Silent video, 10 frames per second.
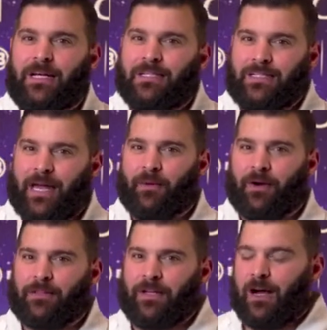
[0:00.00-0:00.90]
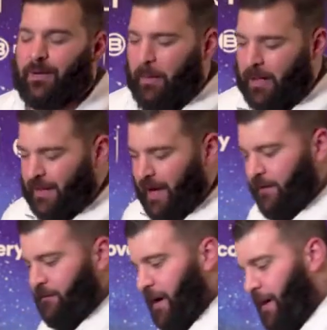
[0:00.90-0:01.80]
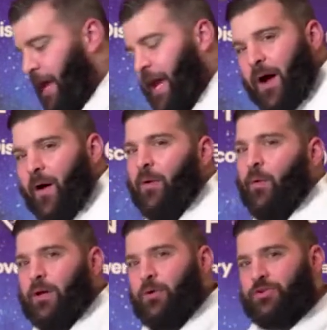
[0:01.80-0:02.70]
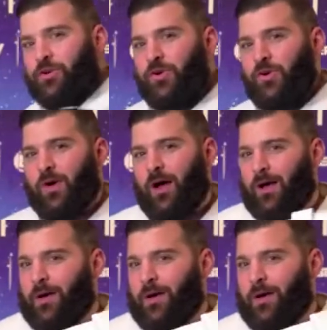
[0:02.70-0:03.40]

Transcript: Today we're going to talk about the FL AR-102